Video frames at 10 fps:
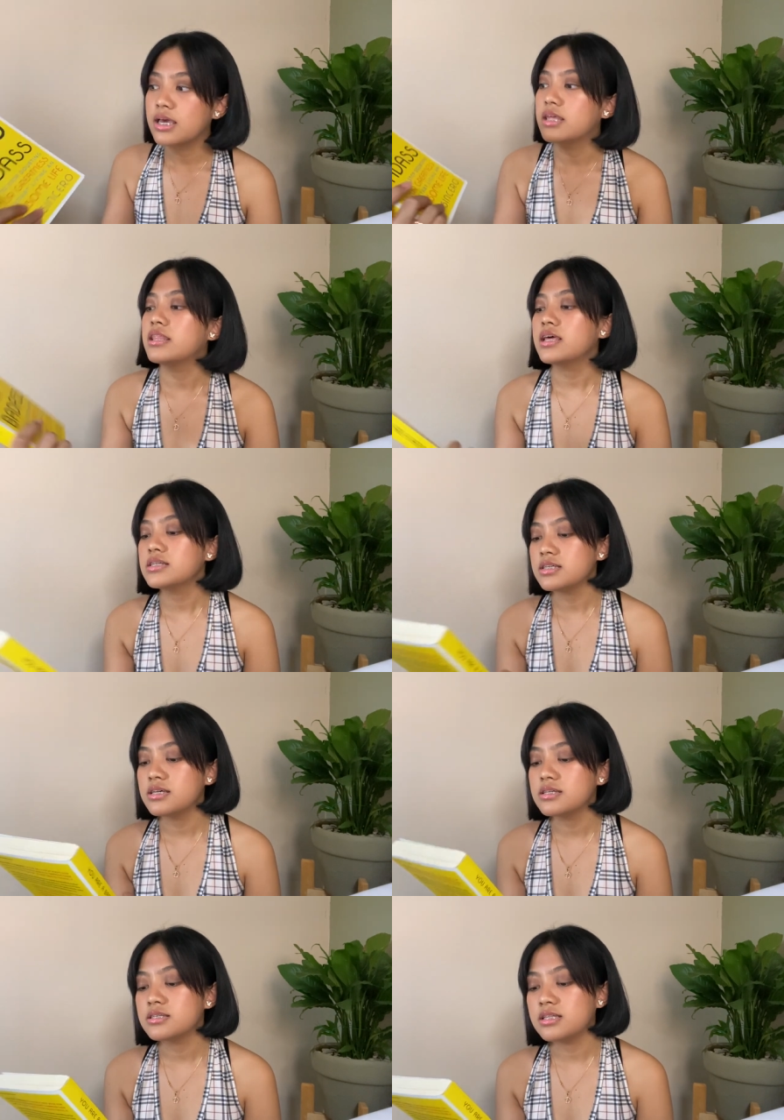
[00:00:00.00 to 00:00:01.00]
This
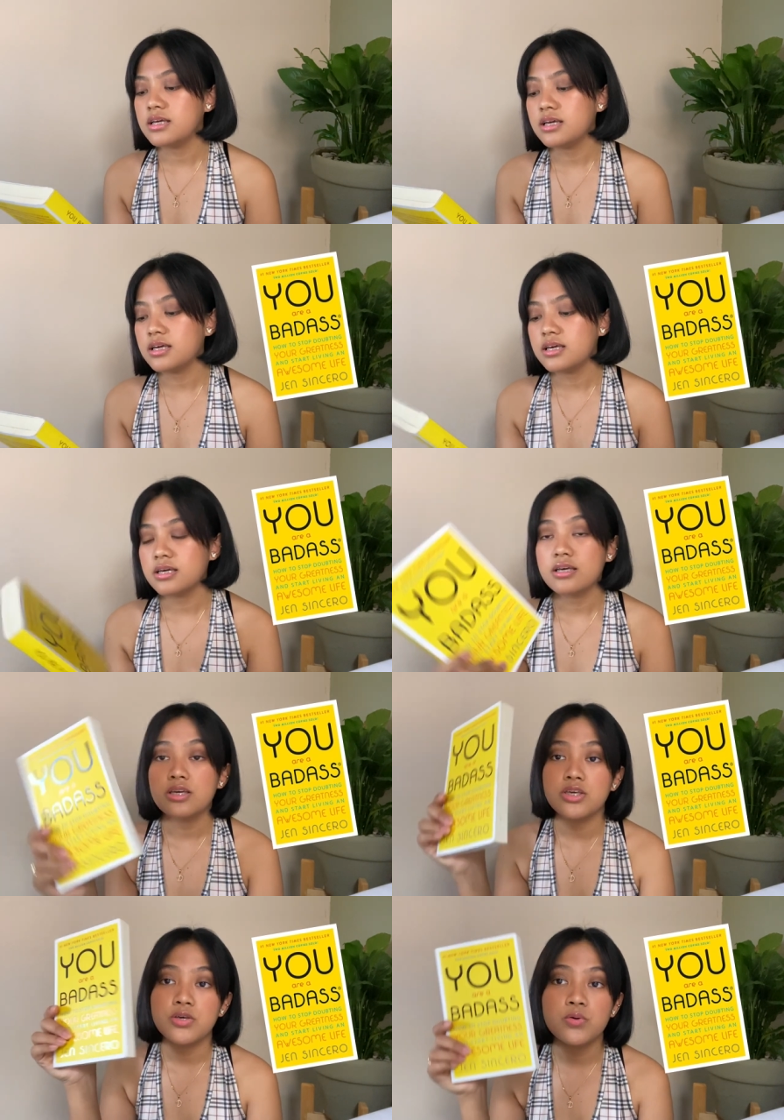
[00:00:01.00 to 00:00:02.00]
is the
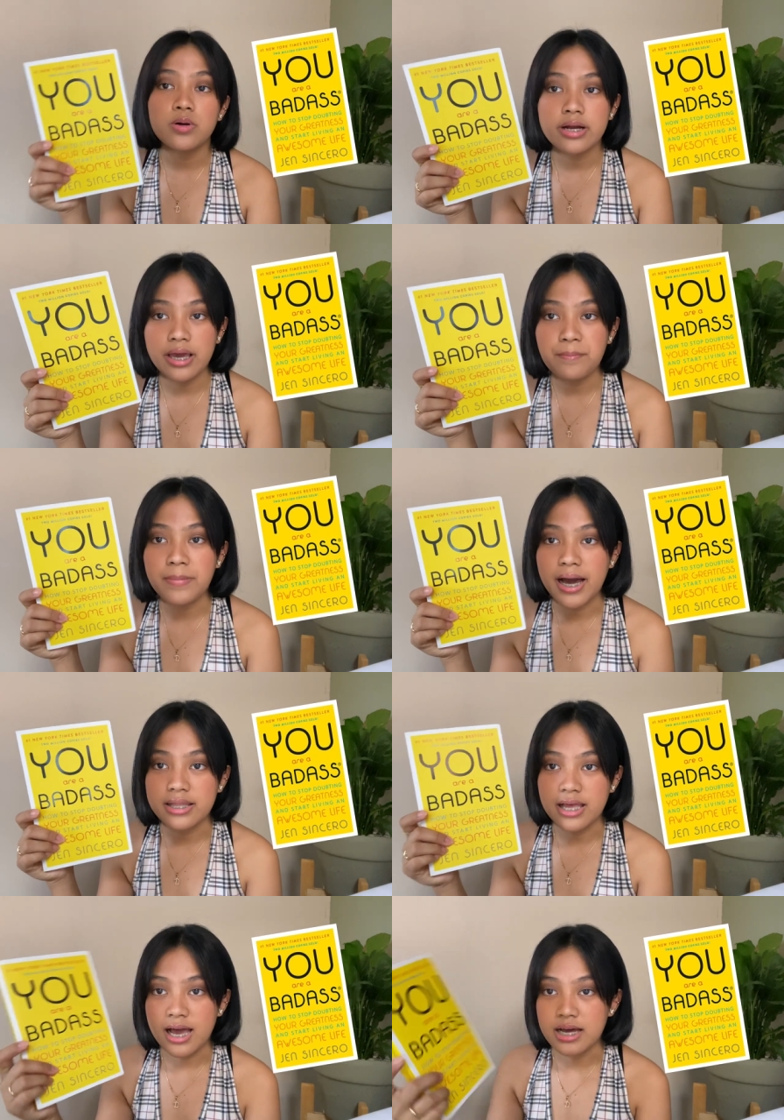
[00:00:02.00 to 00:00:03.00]
You Are a
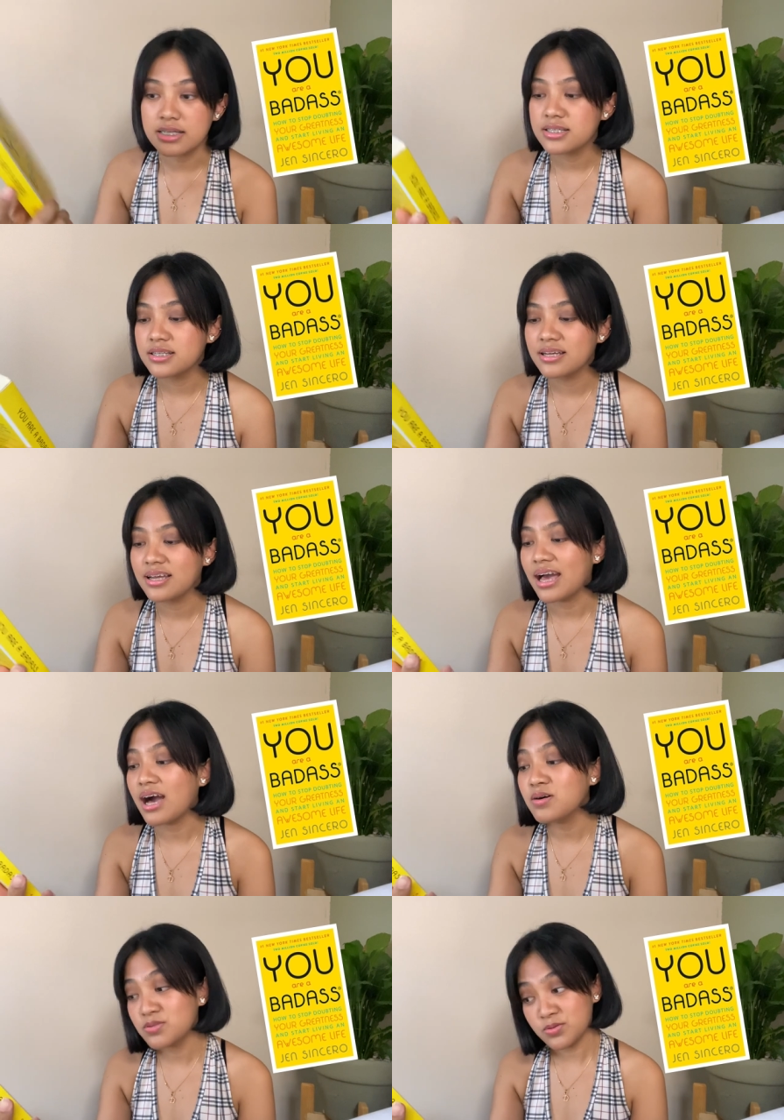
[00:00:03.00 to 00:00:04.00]
Badass,
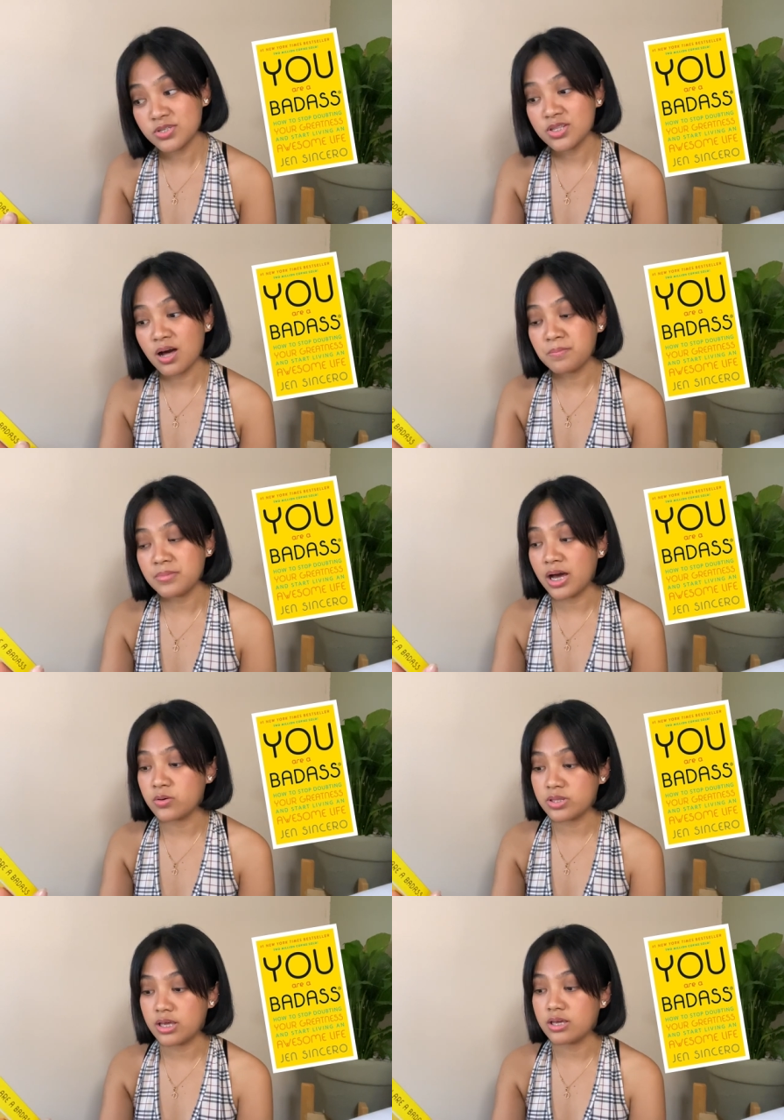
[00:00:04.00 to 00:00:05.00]
How to Stop
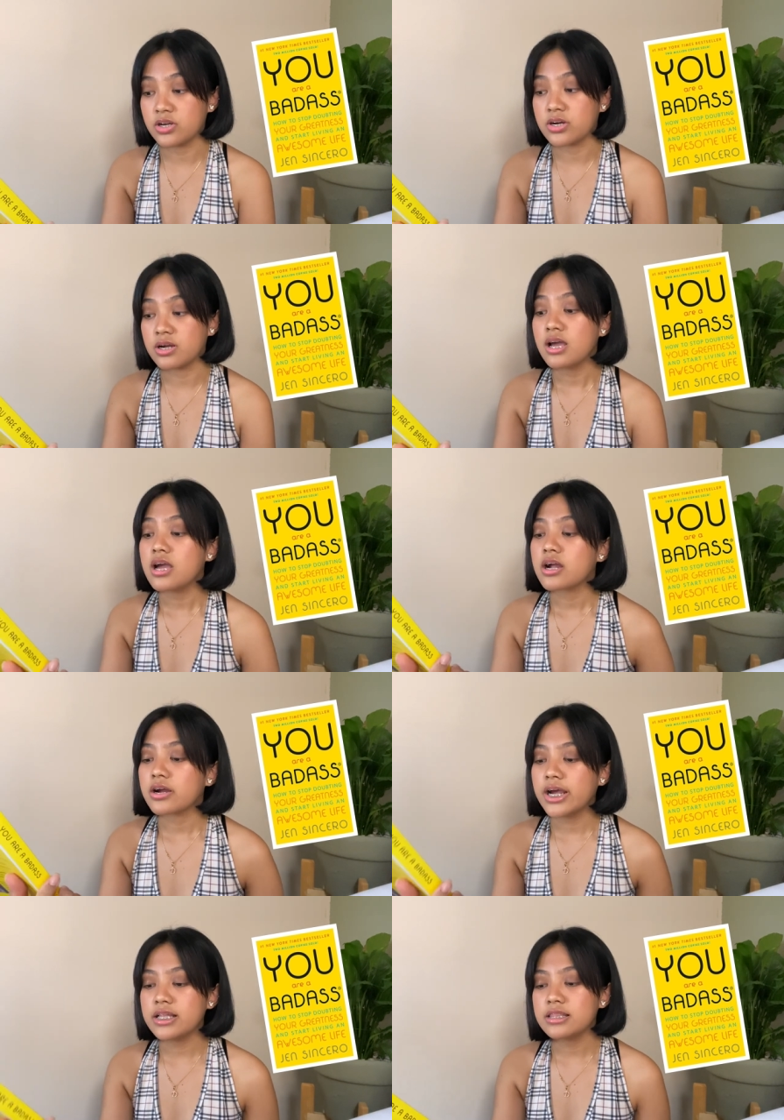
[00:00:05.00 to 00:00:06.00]
Doubting Your
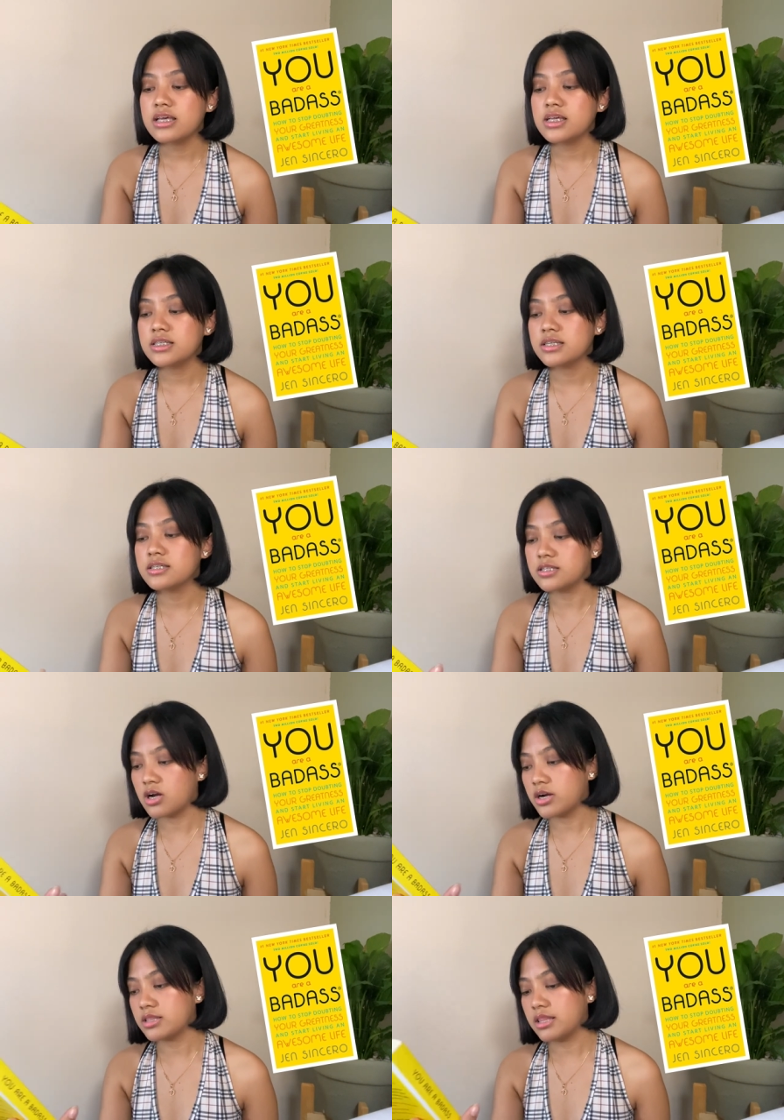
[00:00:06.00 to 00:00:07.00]
Greatness and
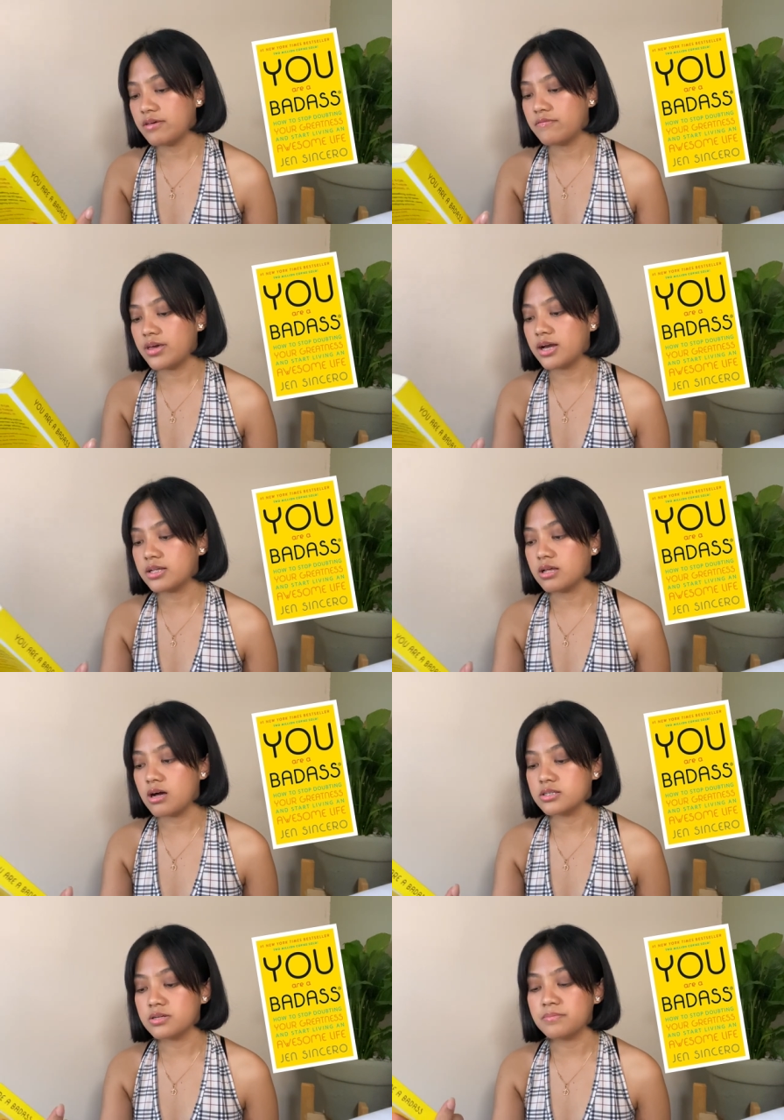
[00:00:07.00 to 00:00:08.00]
Start Living an
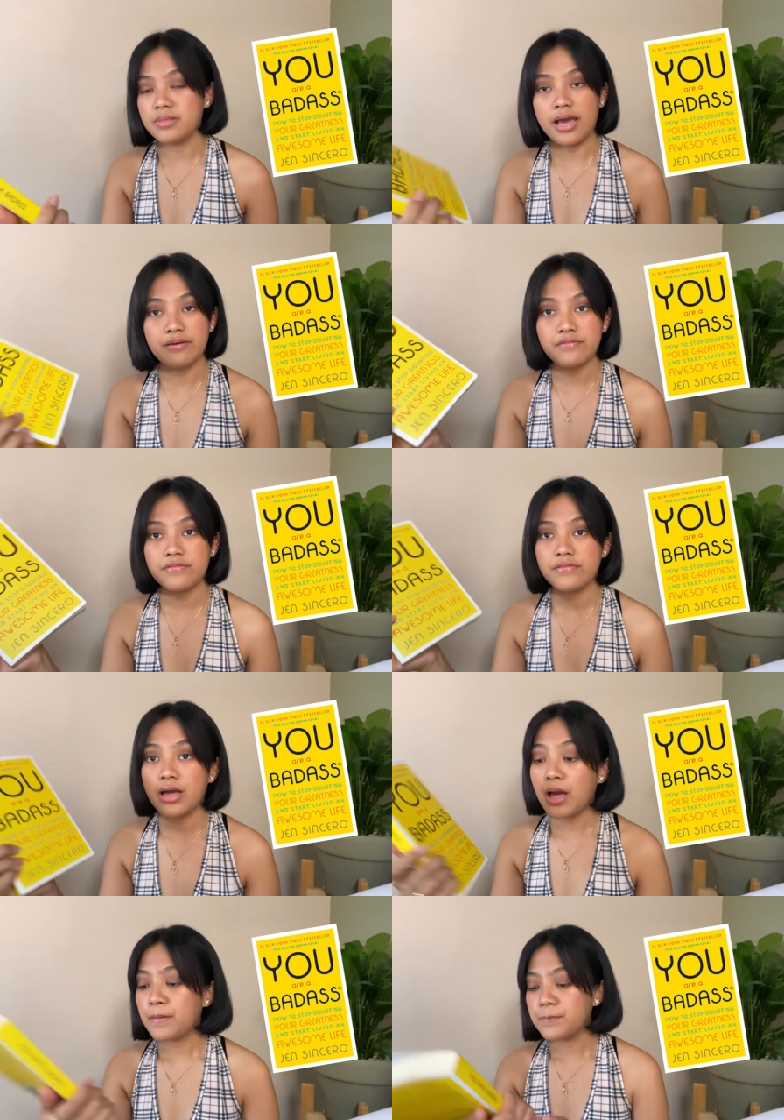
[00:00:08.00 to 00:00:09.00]
Awesome Life
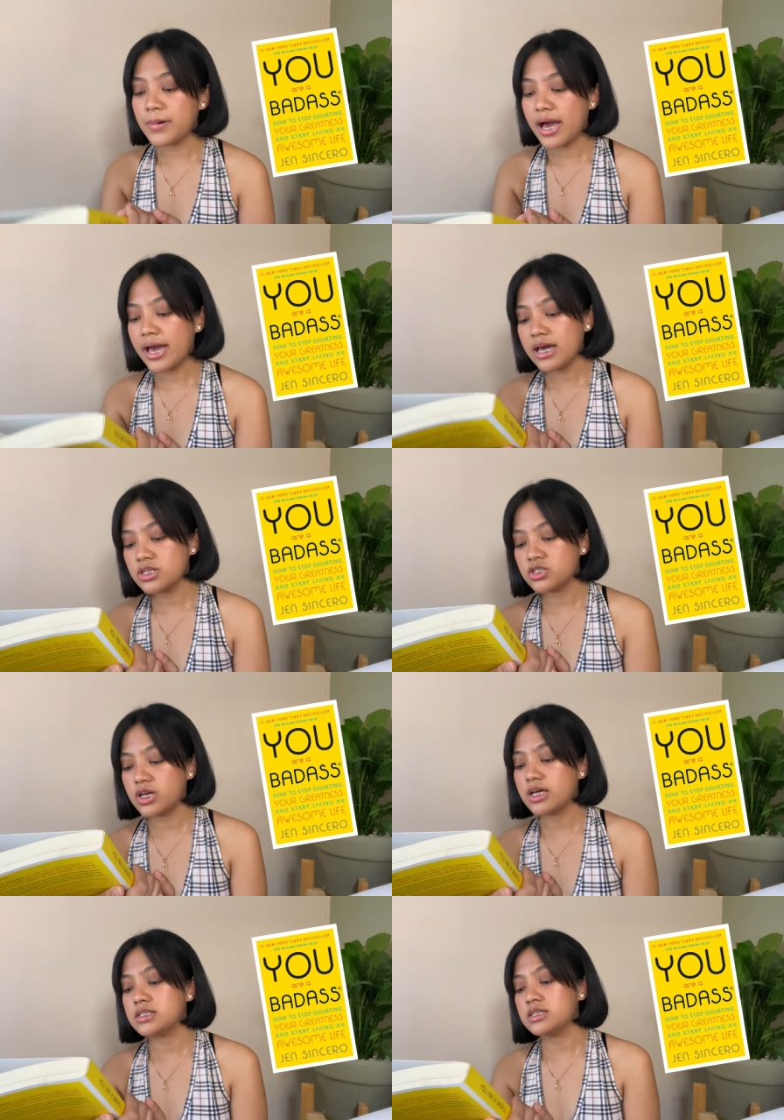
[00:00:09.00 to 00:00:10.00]
by
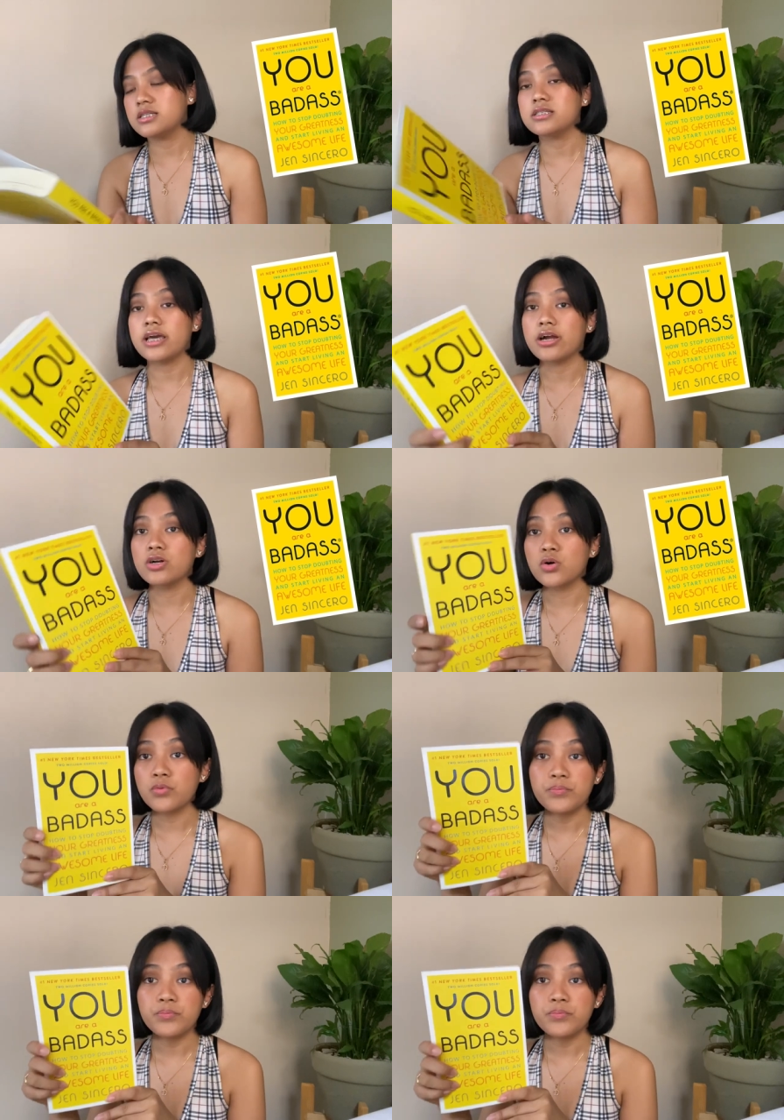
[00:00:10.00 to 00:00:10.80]
Jen Sincero.